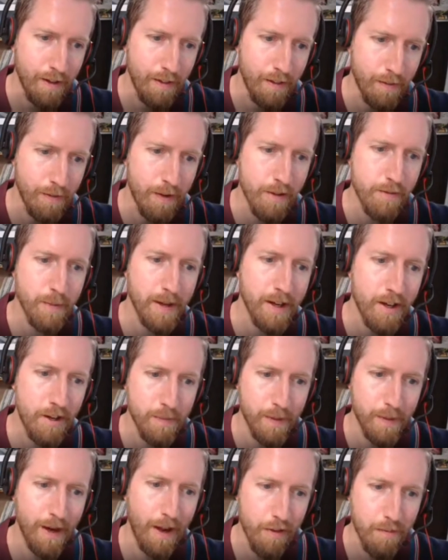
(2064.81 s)
the risk
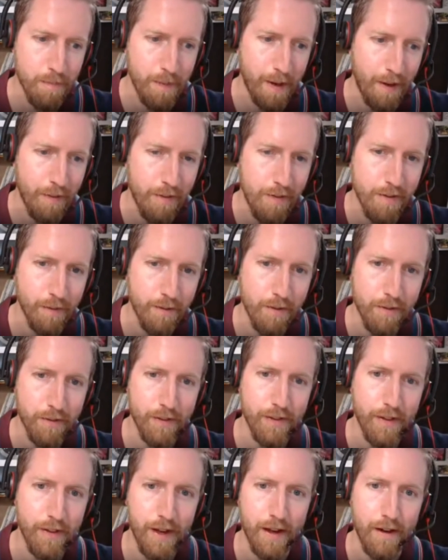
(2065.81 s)
management aspect is
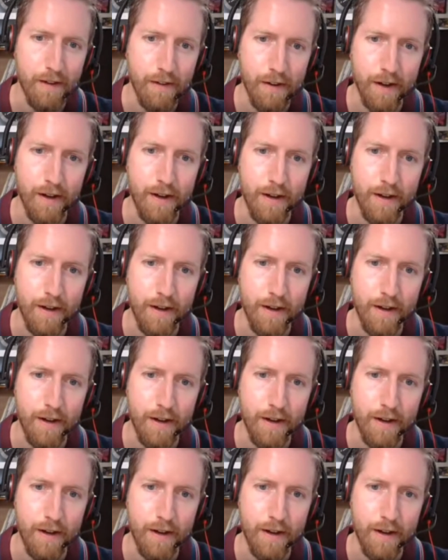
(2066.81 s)
obviously there, right?